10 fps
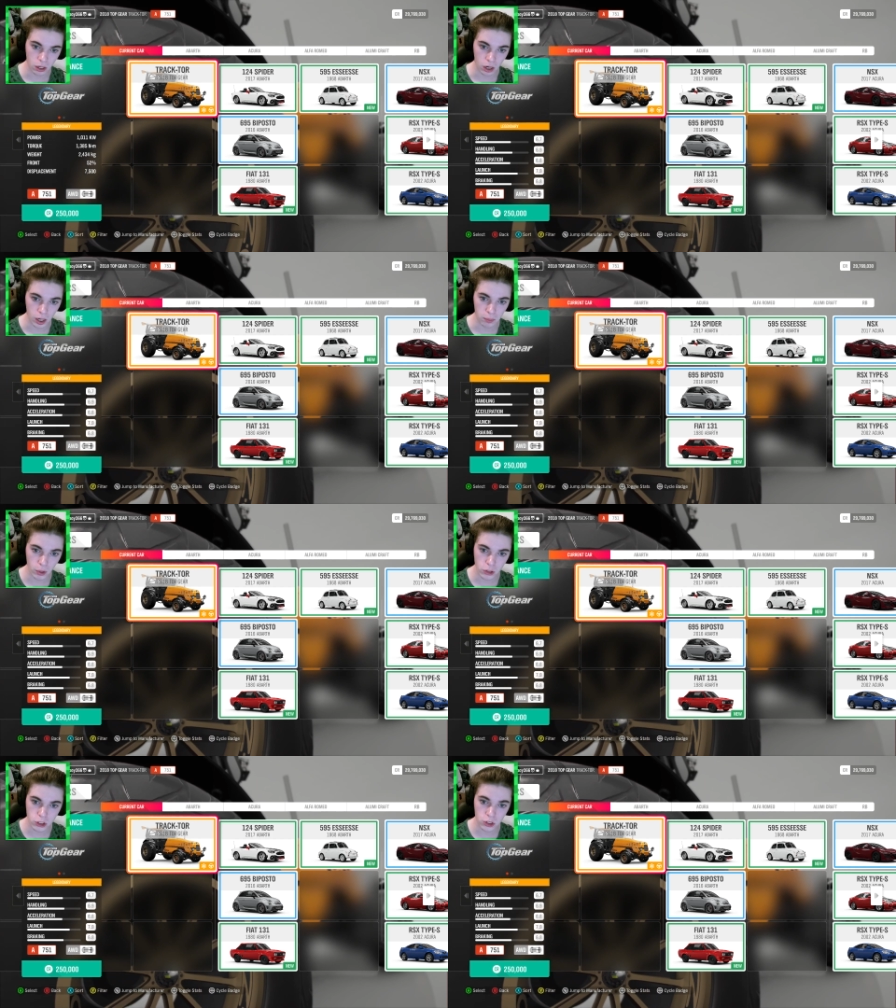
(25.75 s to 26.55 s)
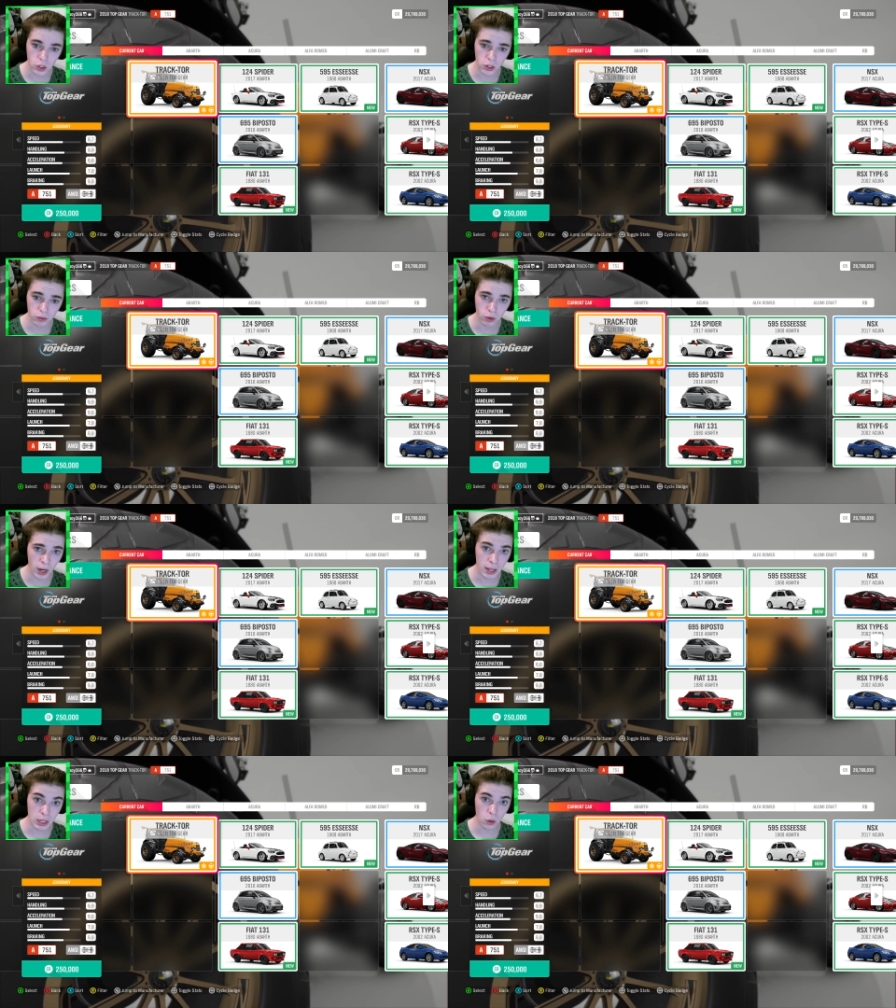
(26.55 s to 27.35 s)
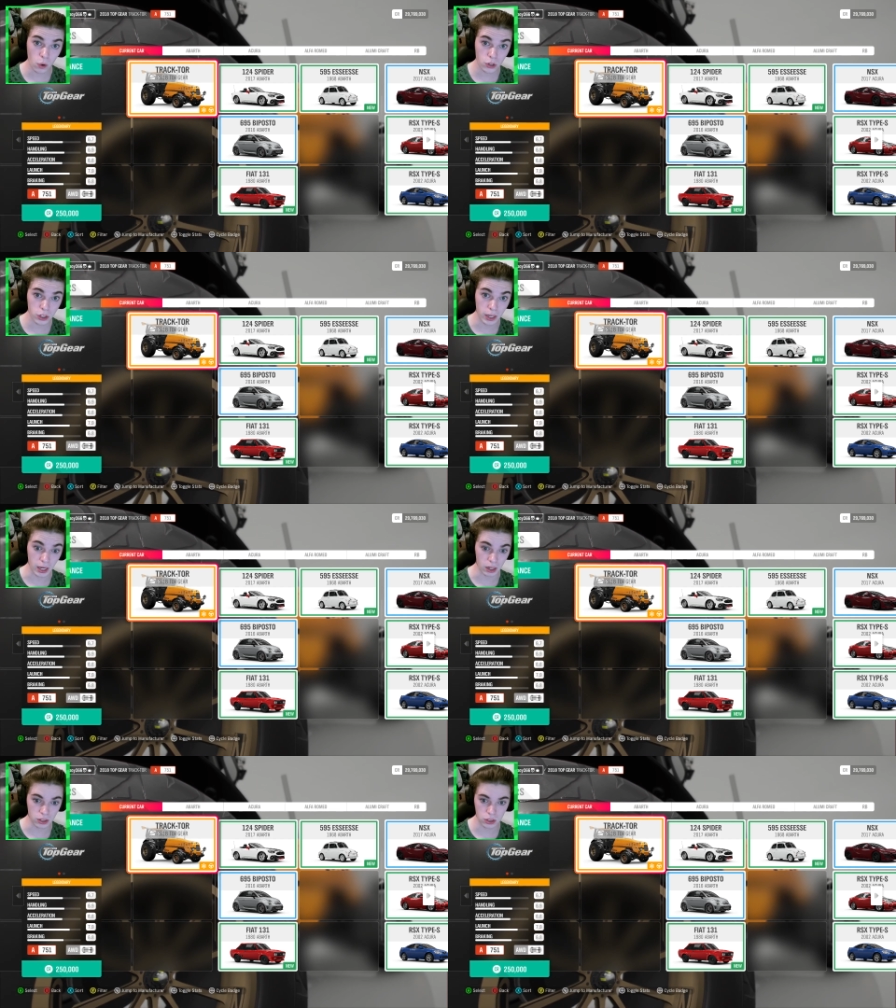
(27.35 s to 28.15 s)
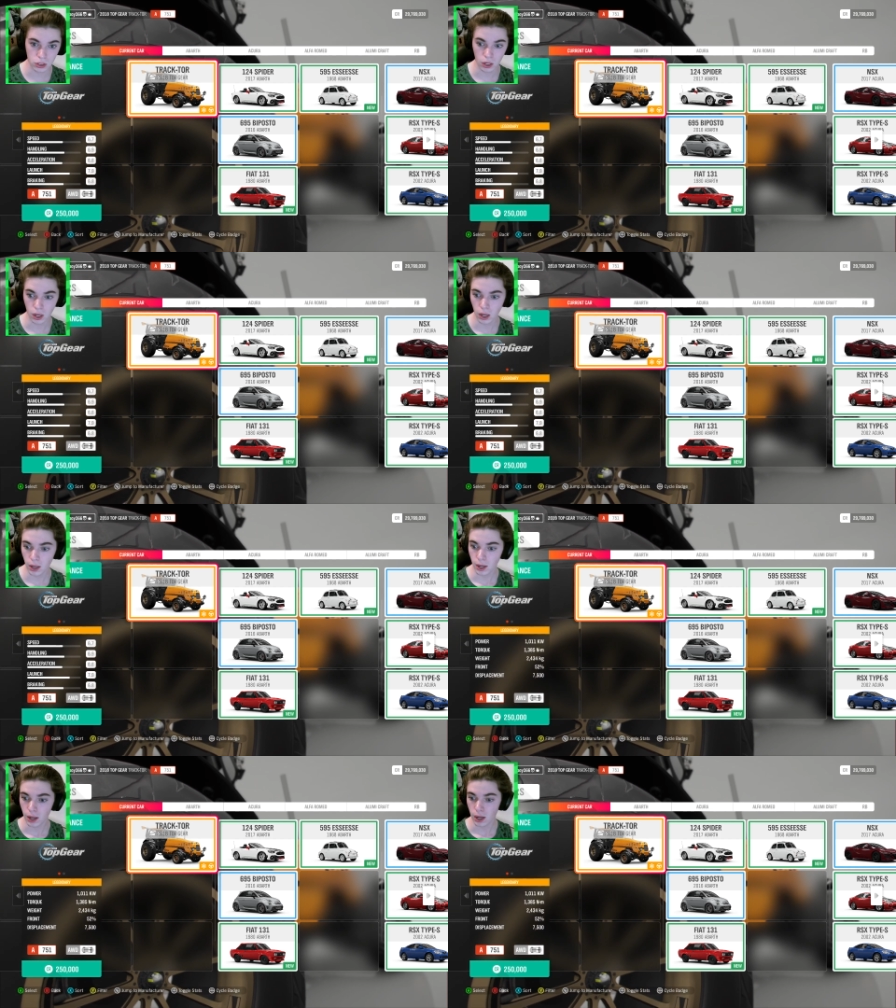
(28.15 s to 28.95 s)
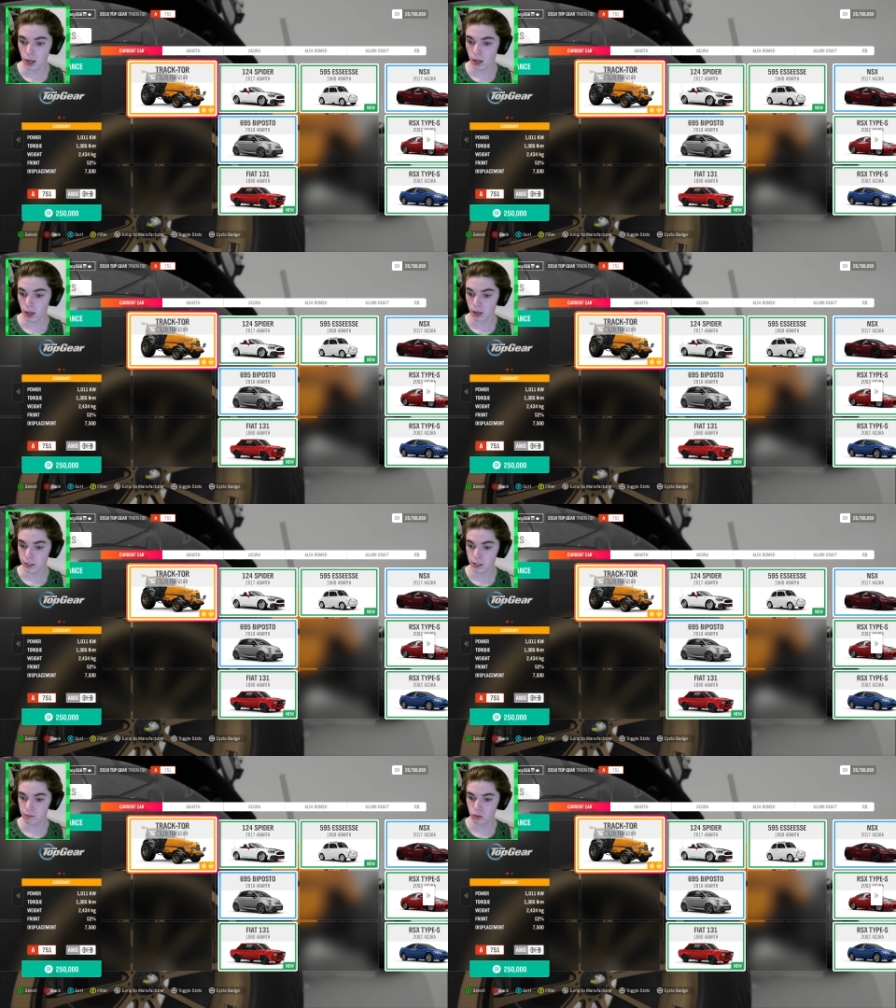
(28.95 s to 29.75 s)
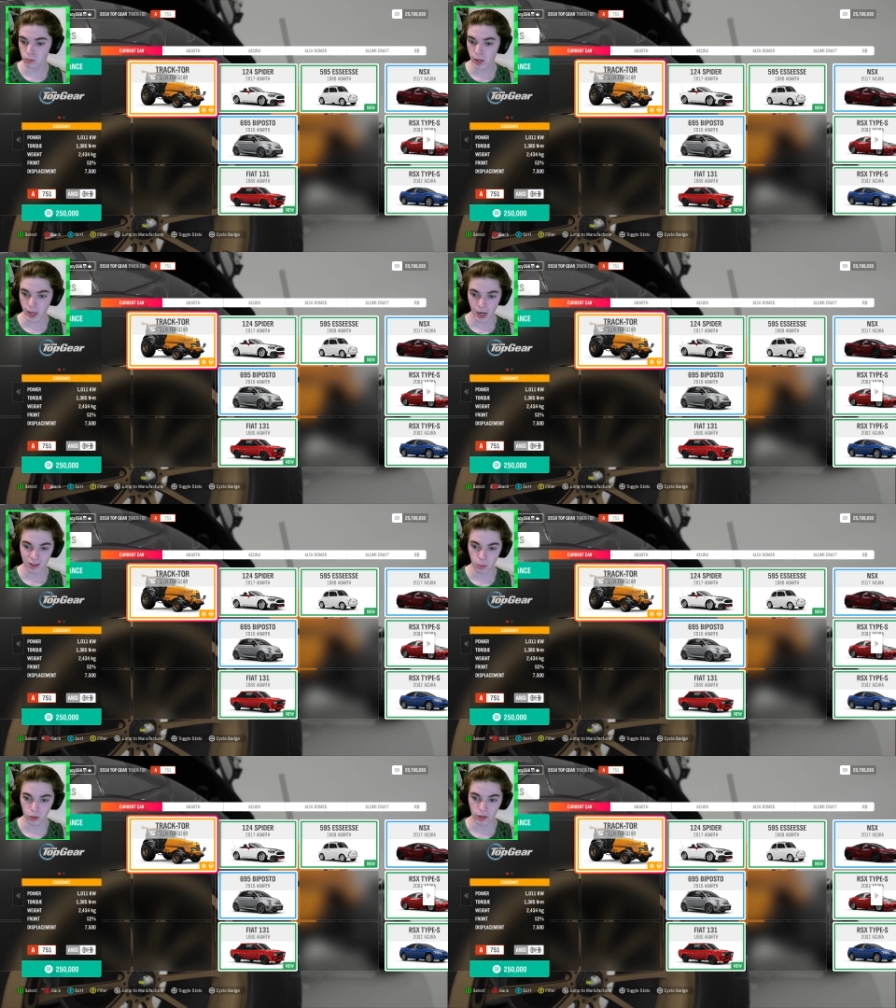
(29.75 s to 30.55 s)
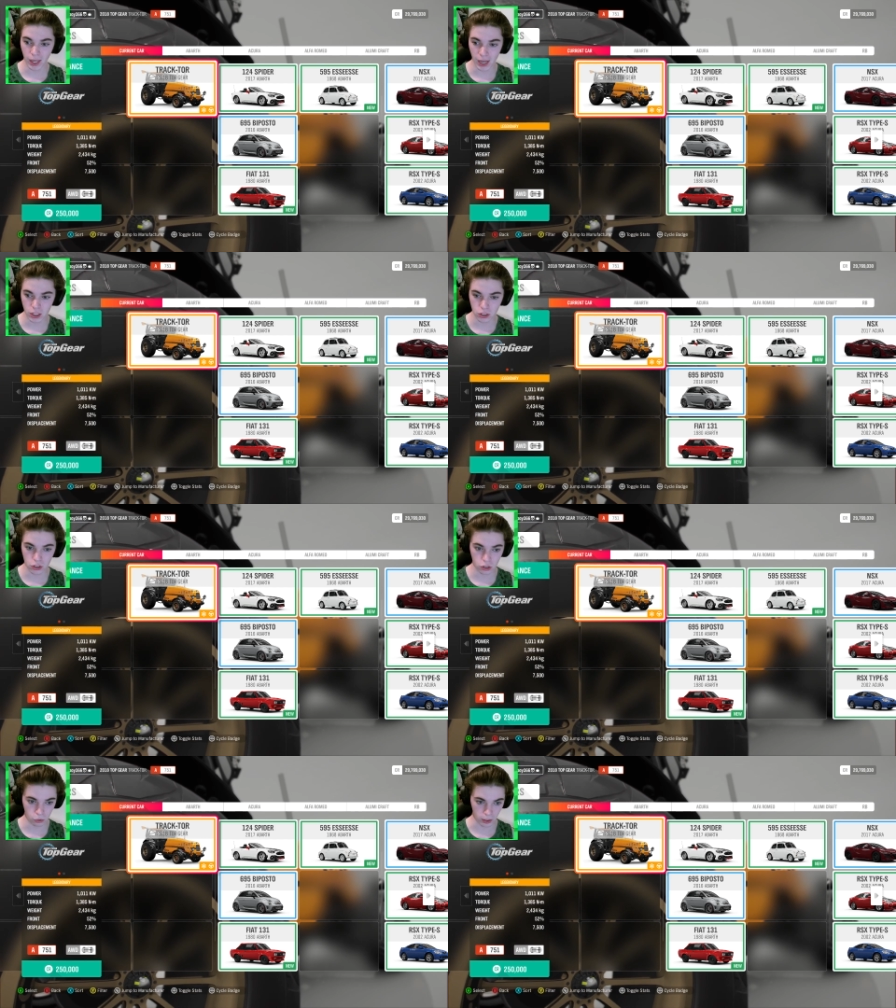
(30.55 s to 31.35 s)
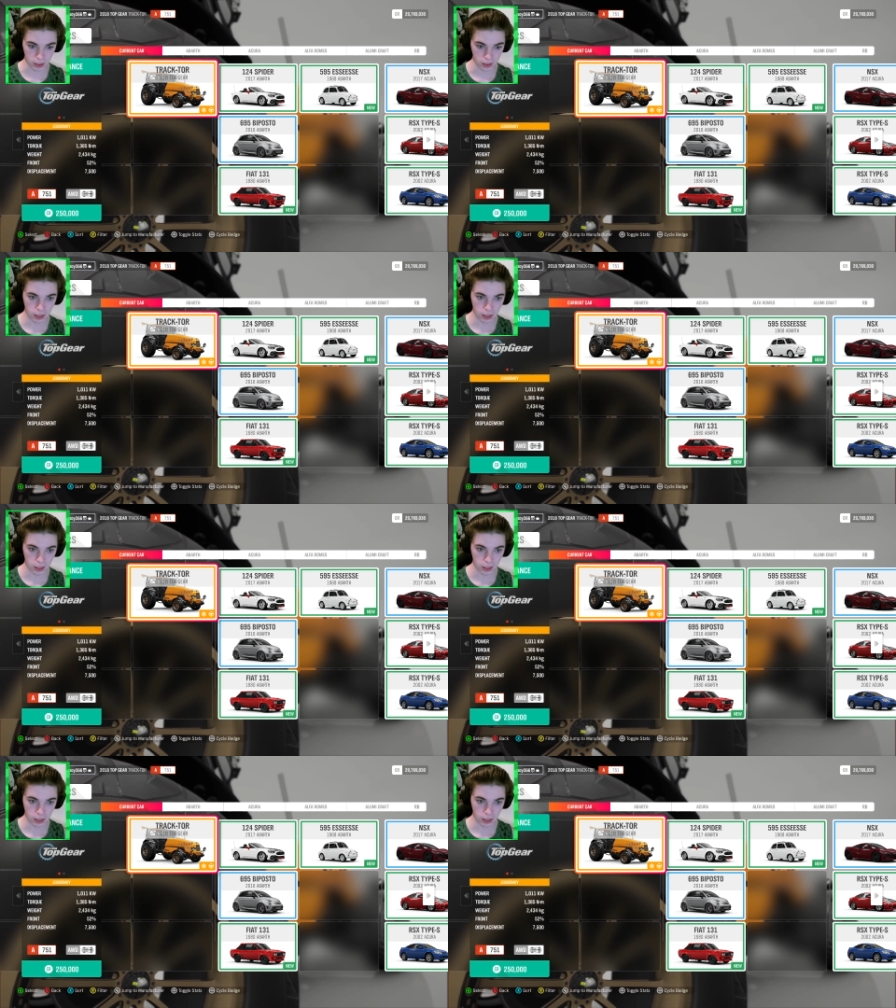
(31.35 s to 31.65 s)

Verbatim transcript: I purchased it via the auction house uh, and I have not made any modifications to it.